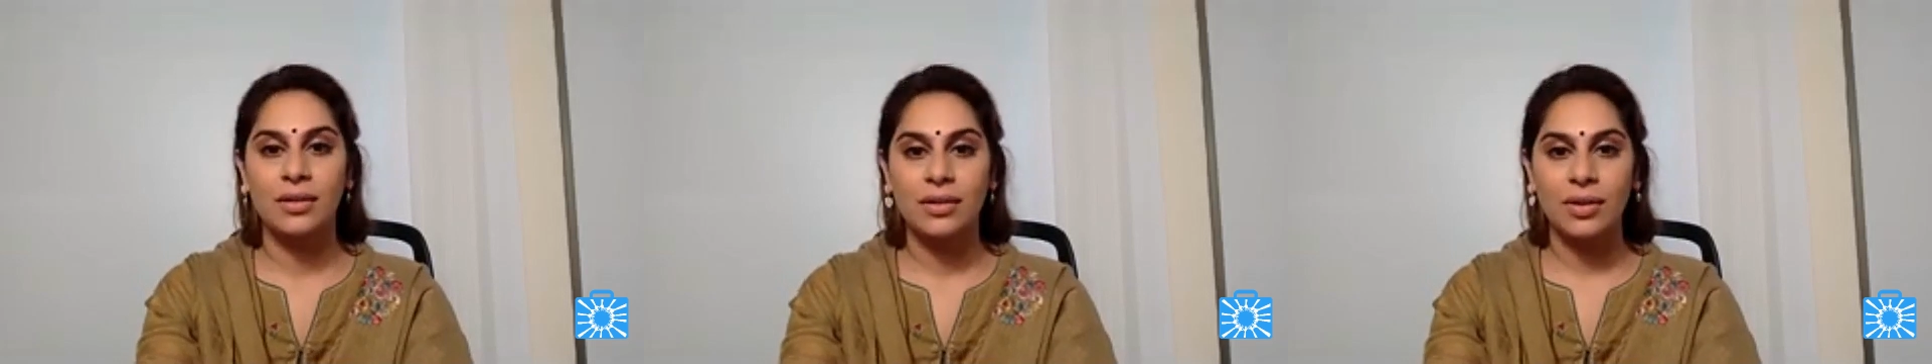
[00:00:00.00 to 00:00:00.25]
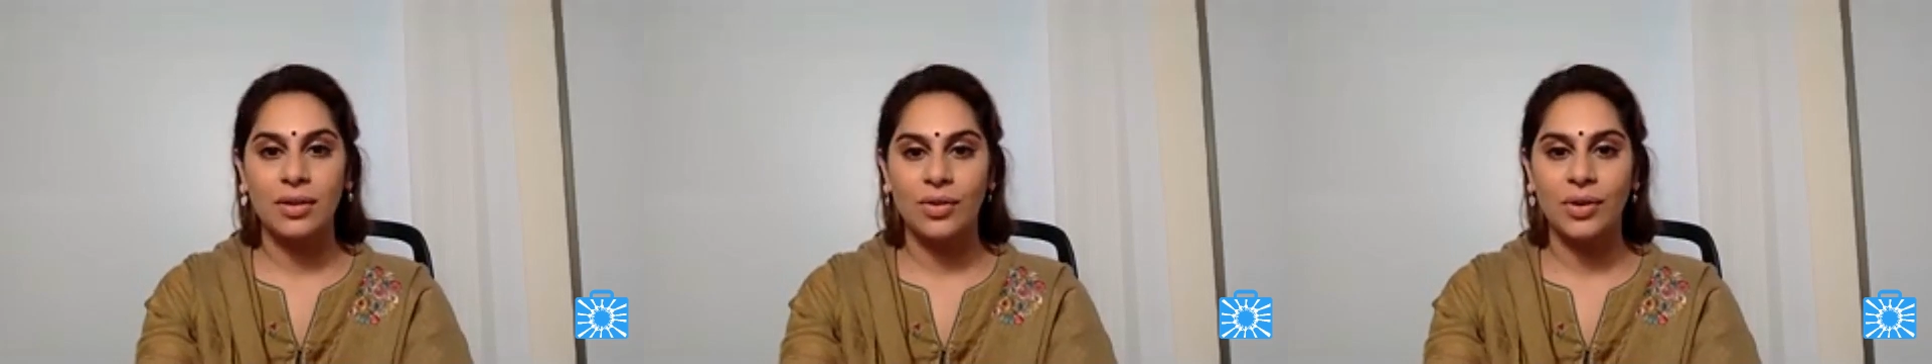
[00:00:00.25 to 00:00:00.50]

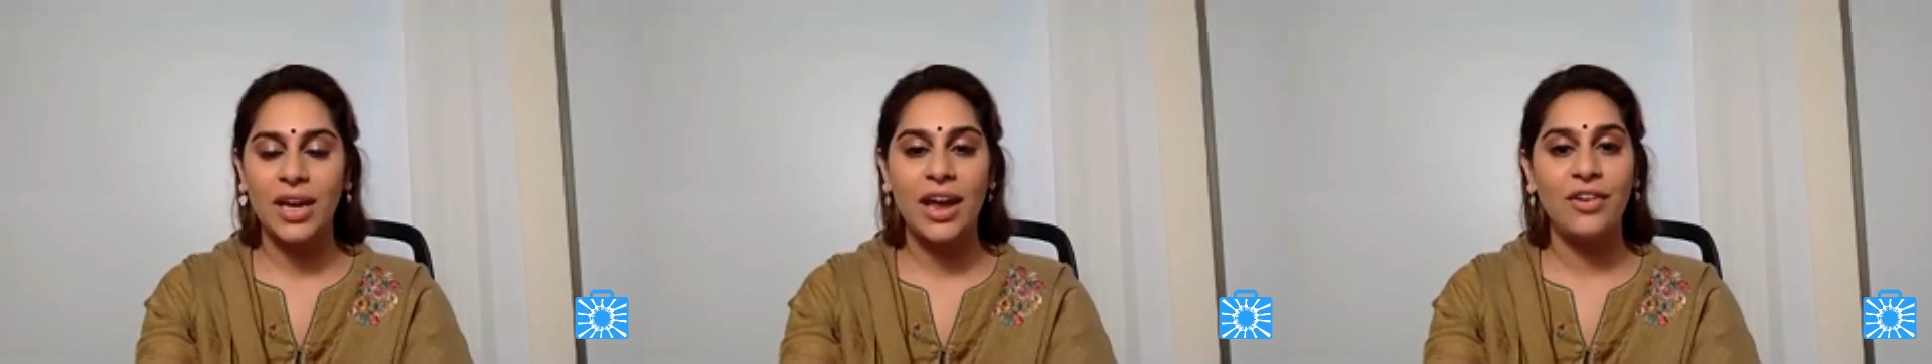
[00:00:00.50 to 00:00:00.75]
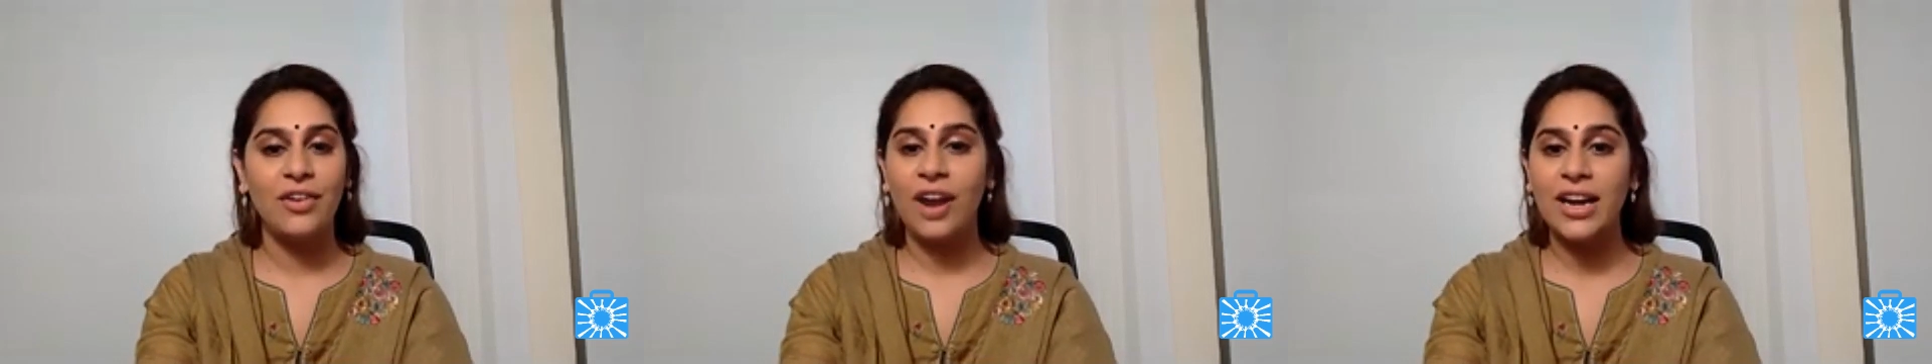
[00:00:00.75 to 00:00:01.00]
Okay. And
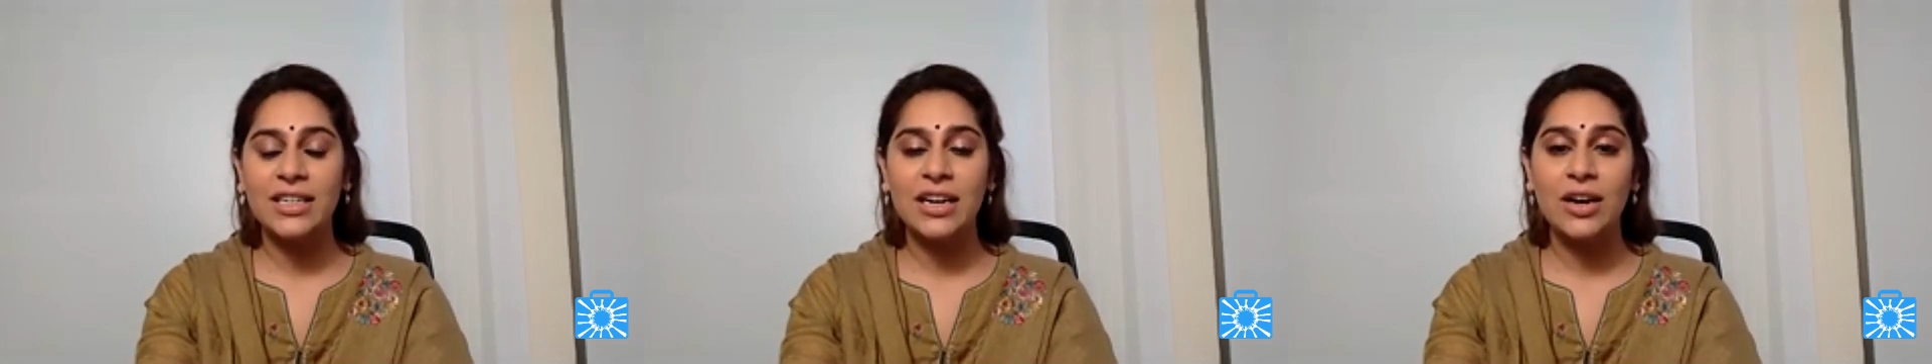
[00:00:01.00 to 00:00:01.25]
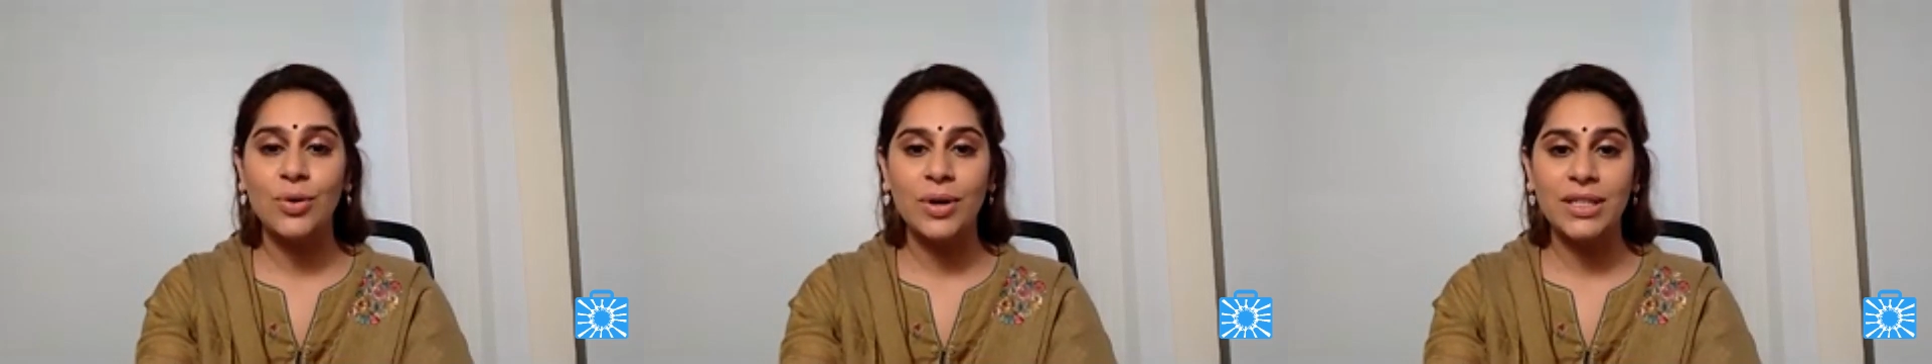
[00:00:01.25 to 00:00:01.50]
right now,
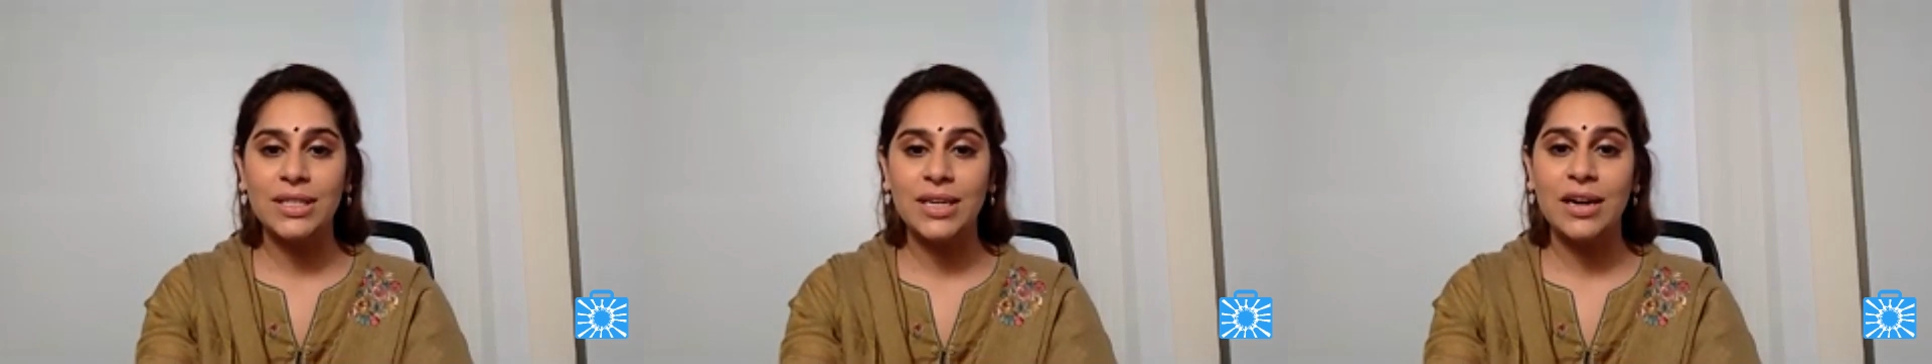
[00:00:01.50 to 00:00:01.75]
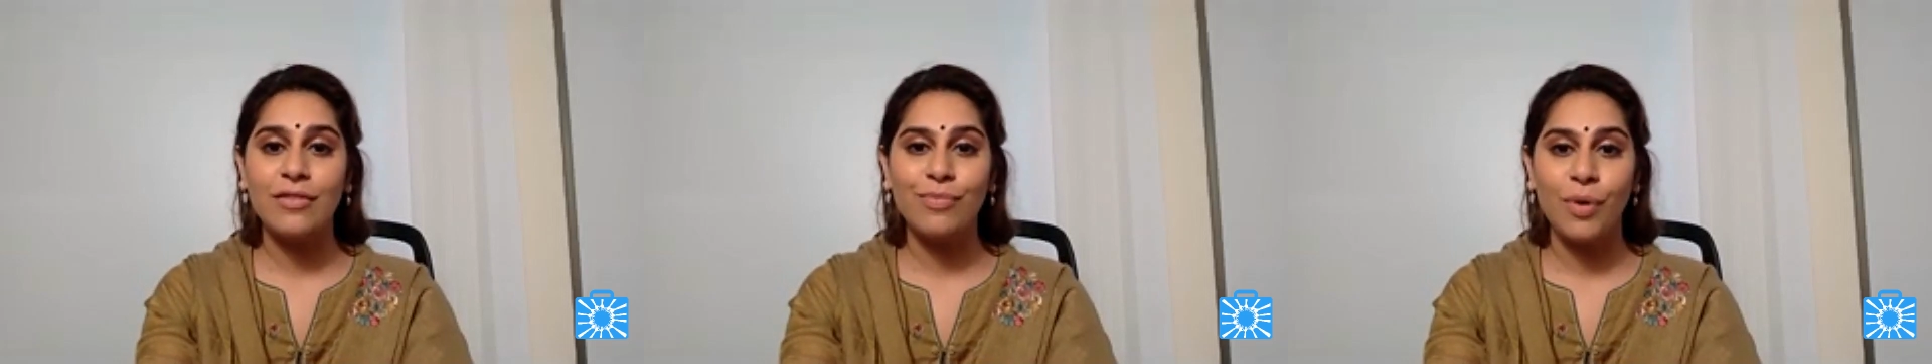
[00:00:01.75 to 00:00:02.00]
instead of
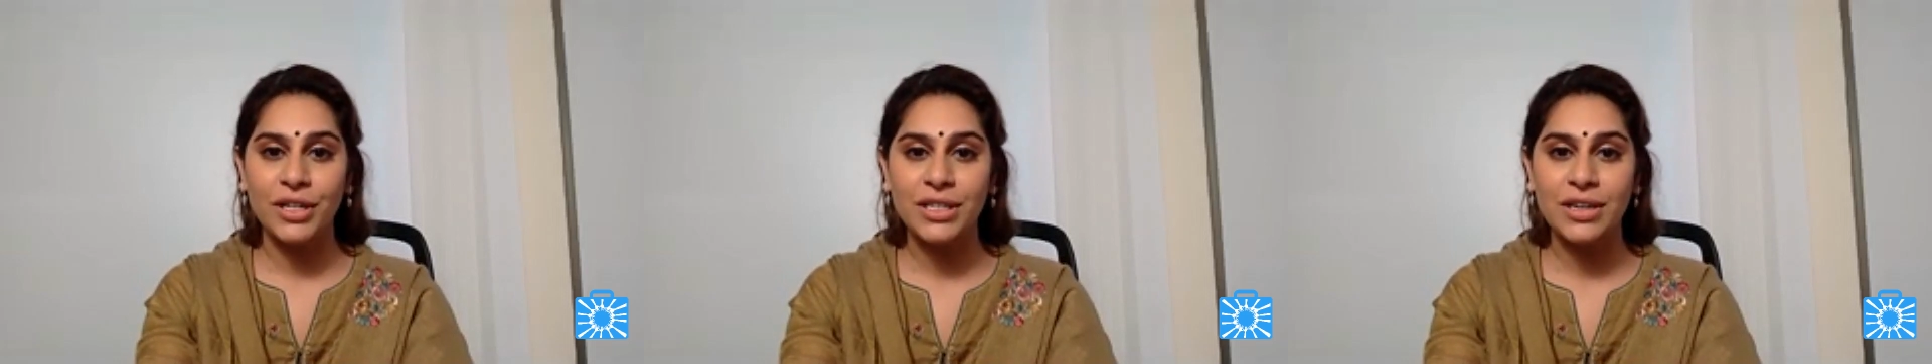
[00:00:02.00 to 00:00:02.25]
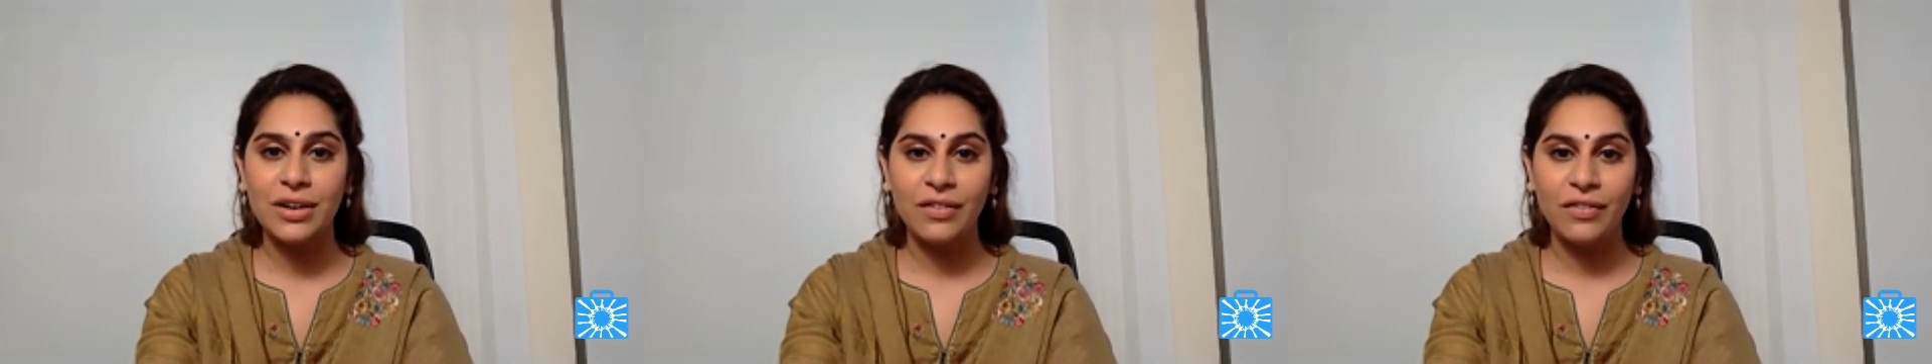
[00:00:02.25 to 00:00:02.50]

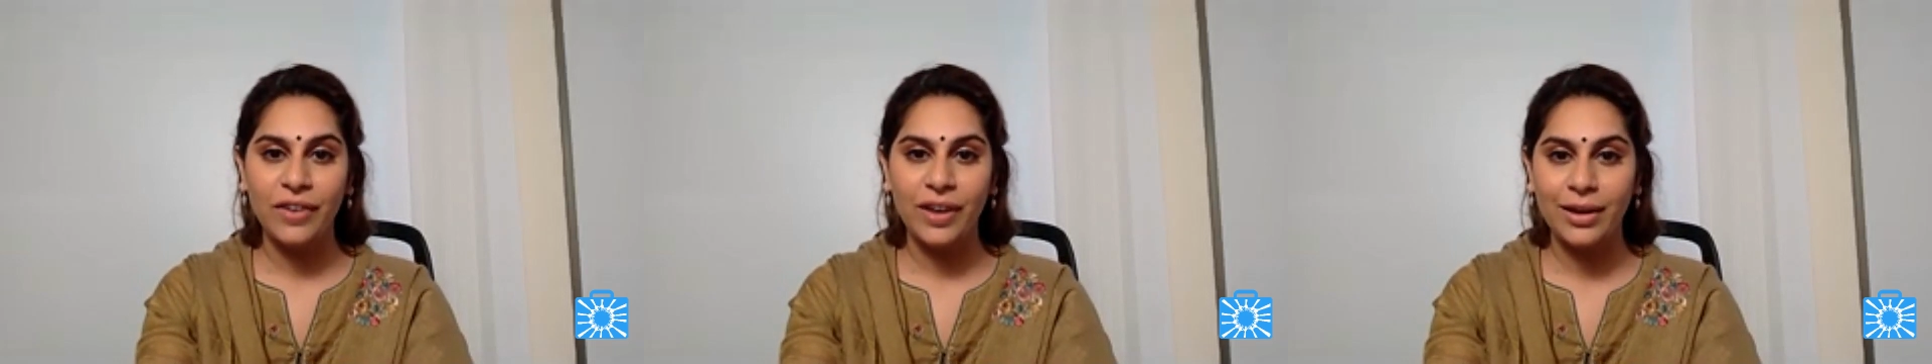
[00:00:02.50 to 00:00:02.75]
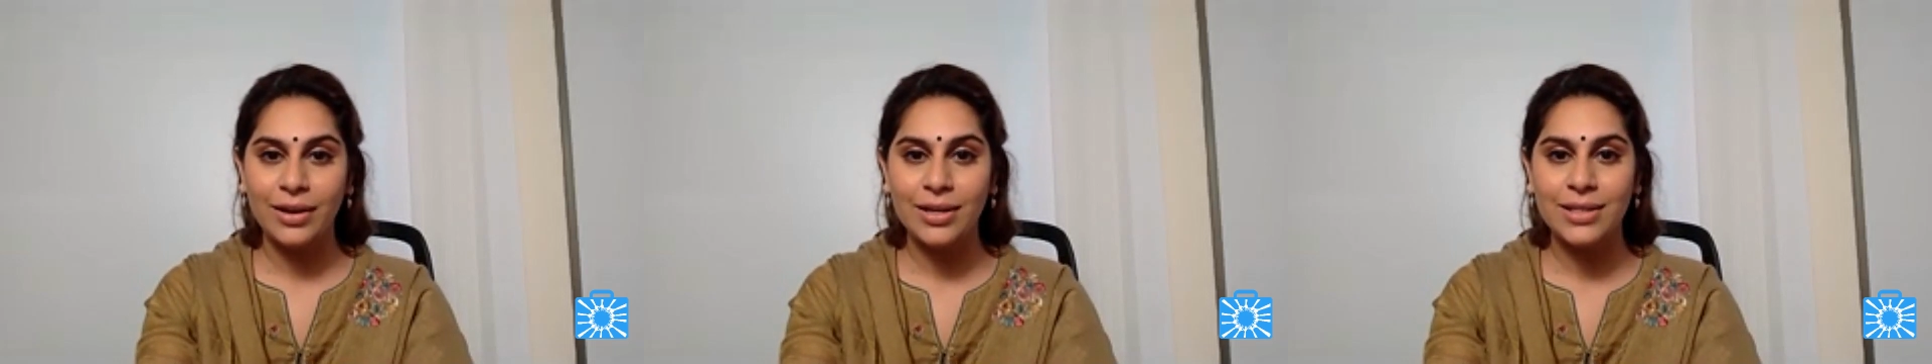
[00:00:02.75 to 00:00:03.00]
pointing
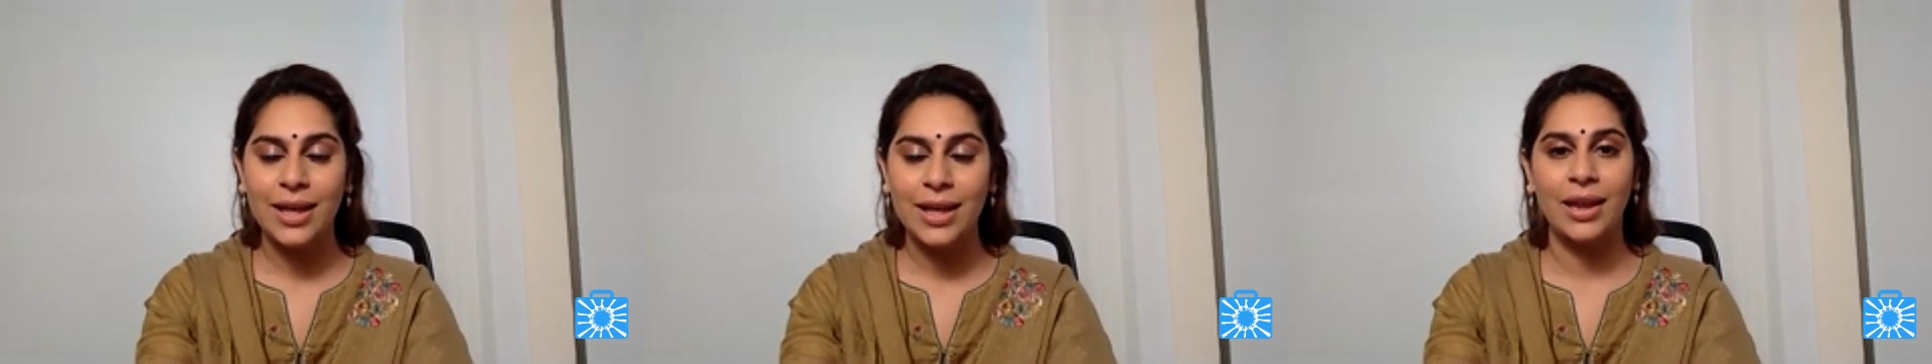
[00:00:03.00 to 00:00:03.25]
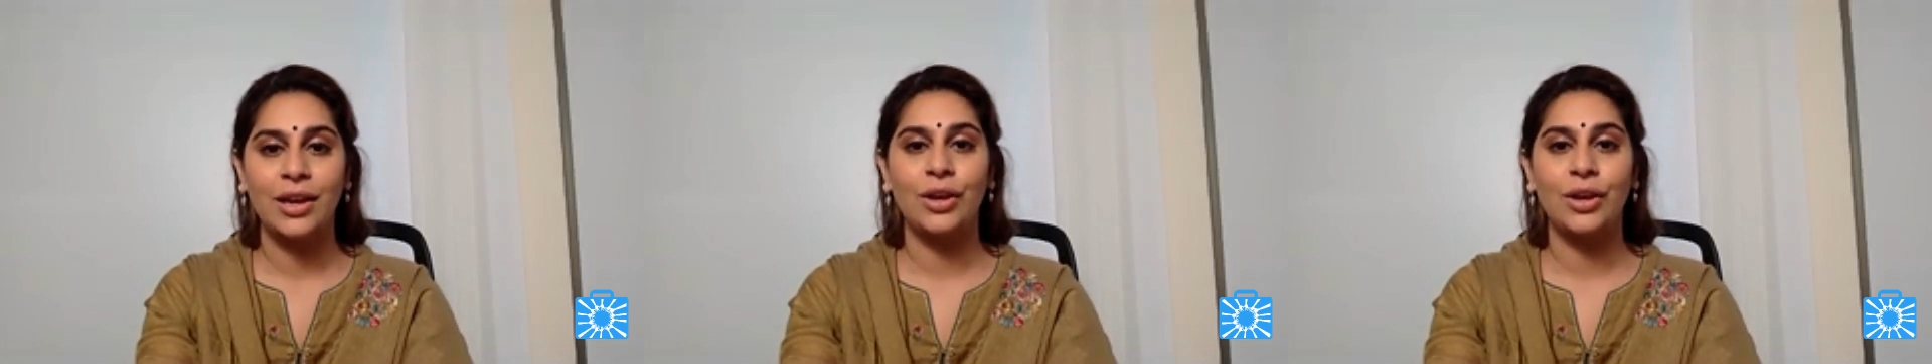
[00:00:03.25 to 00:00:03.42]
fingers and,